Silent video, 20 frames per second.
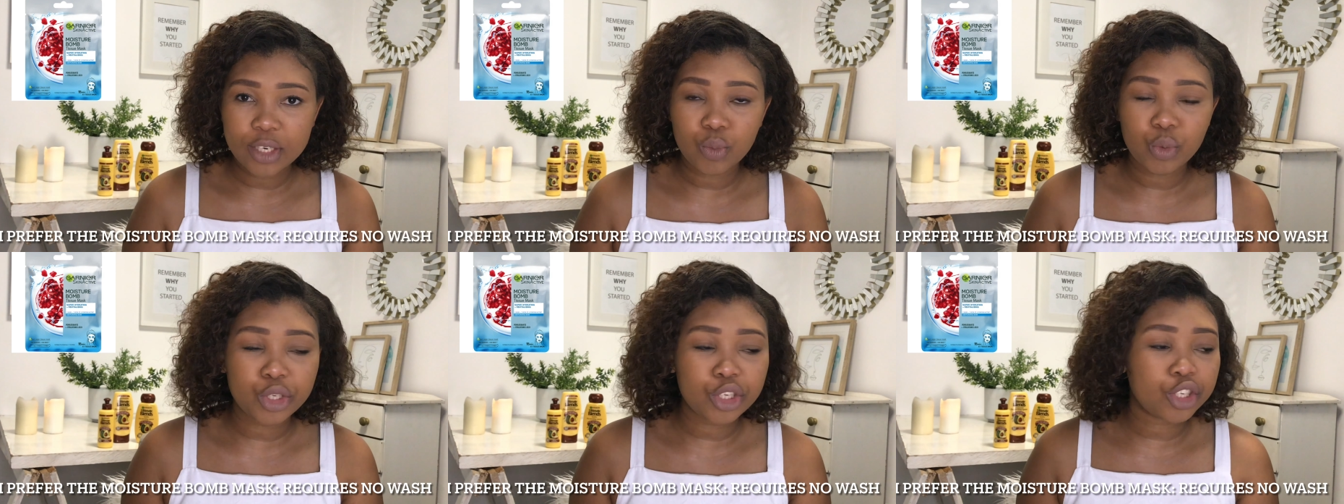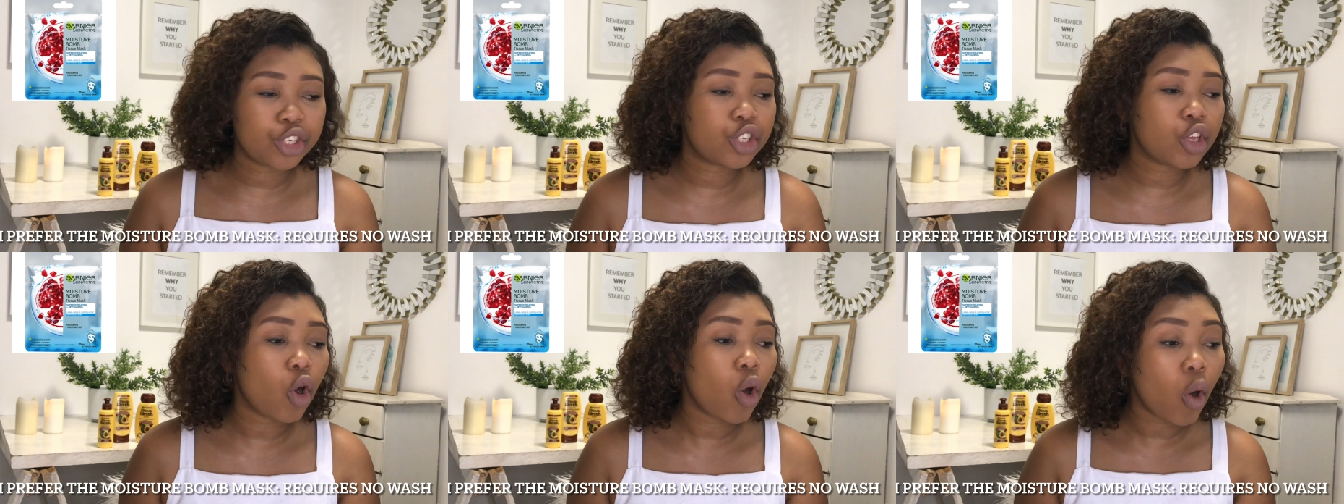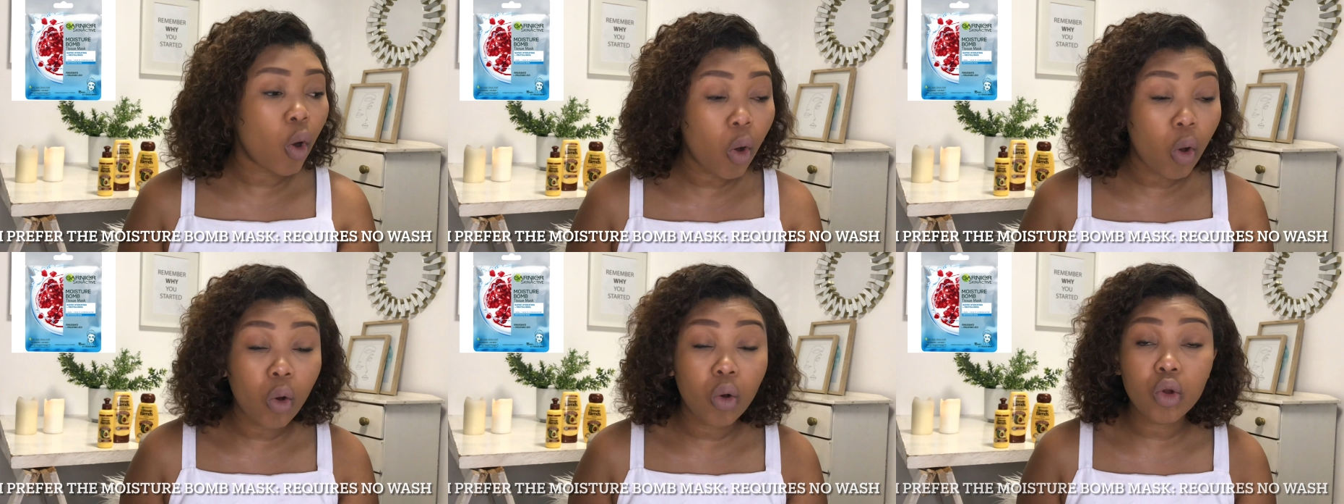which is the
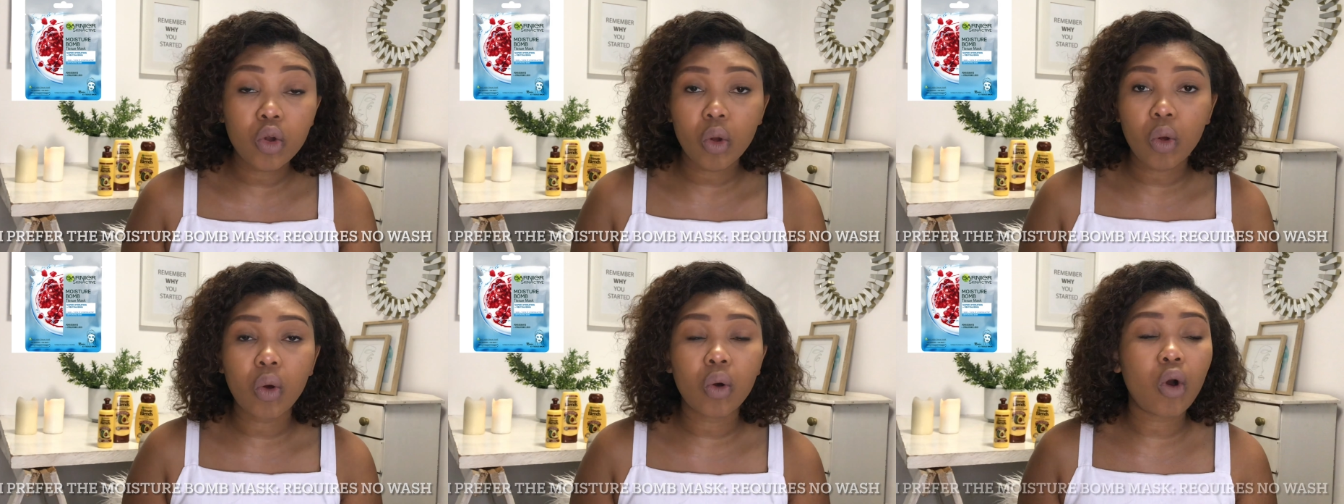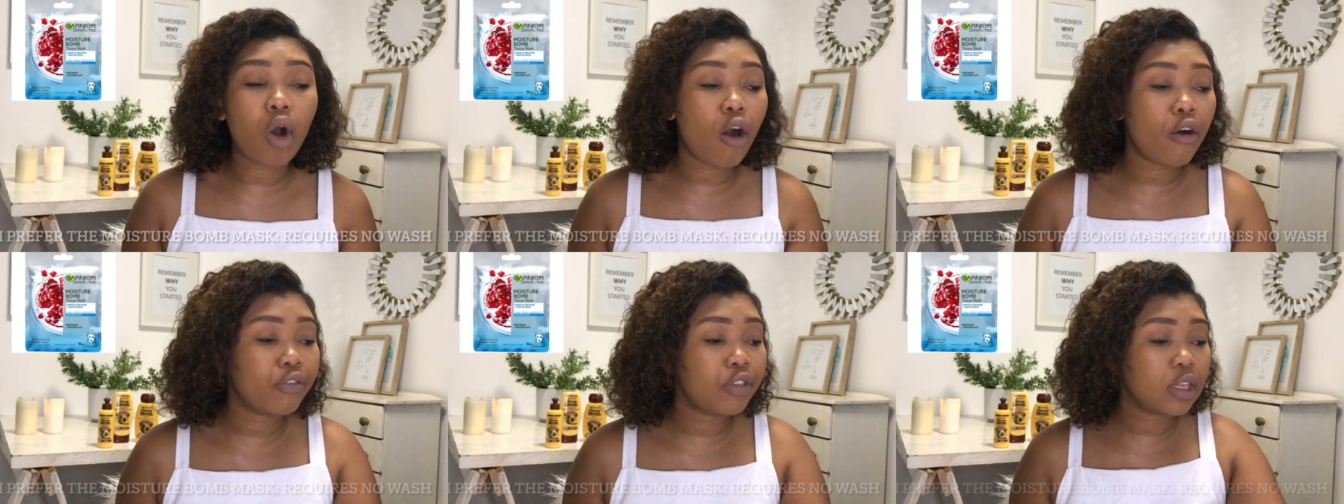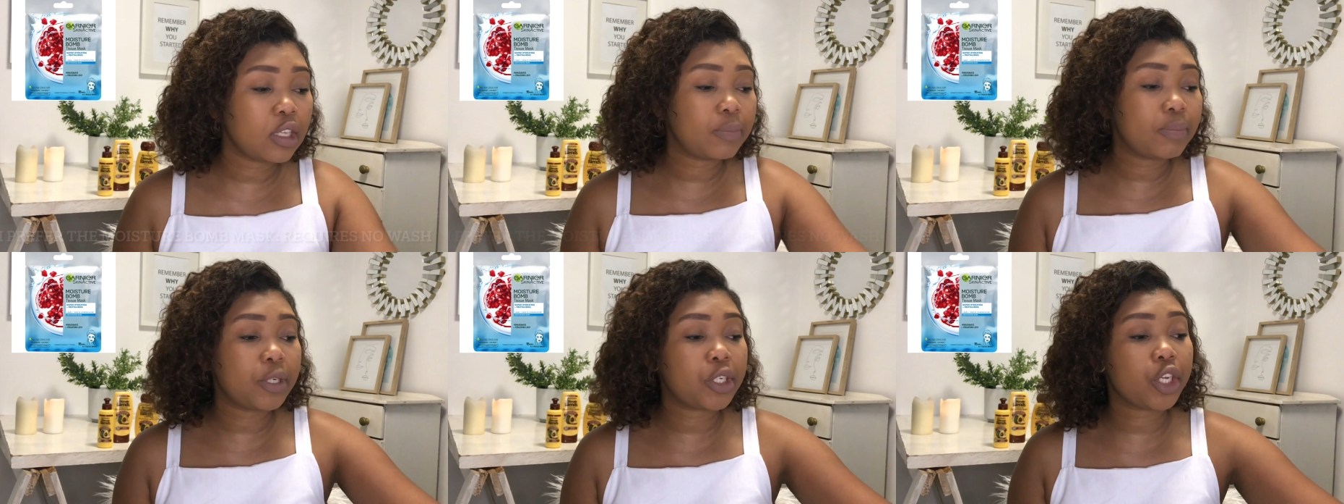whole goal of
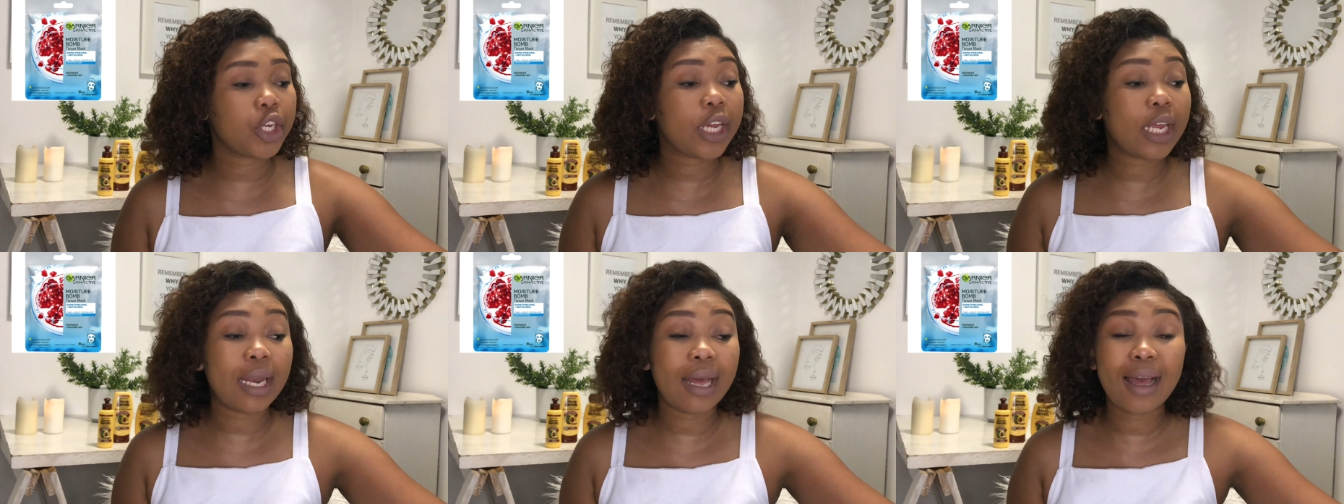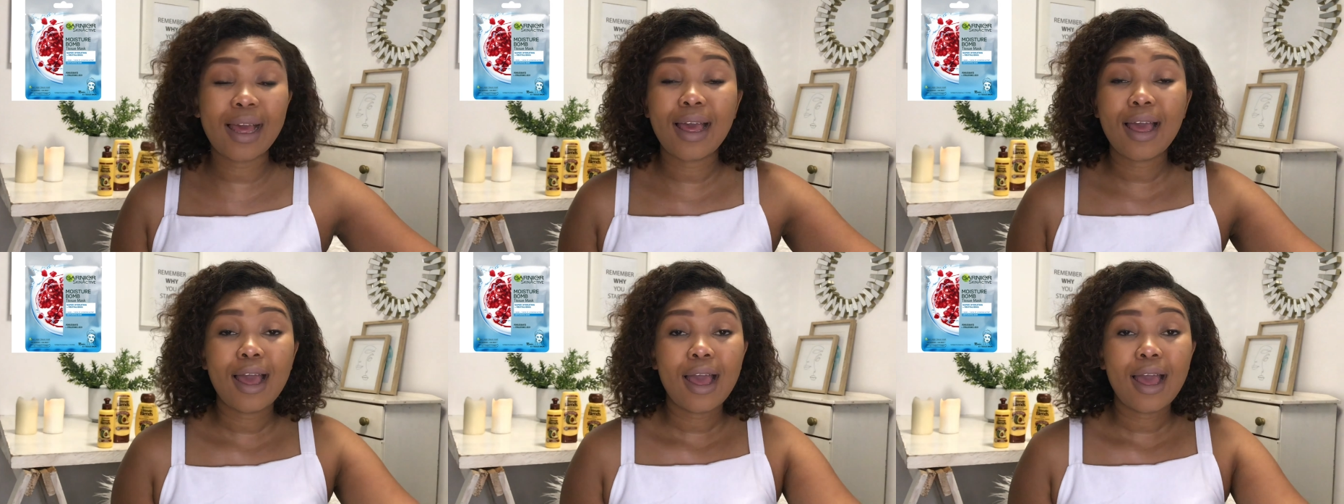this particular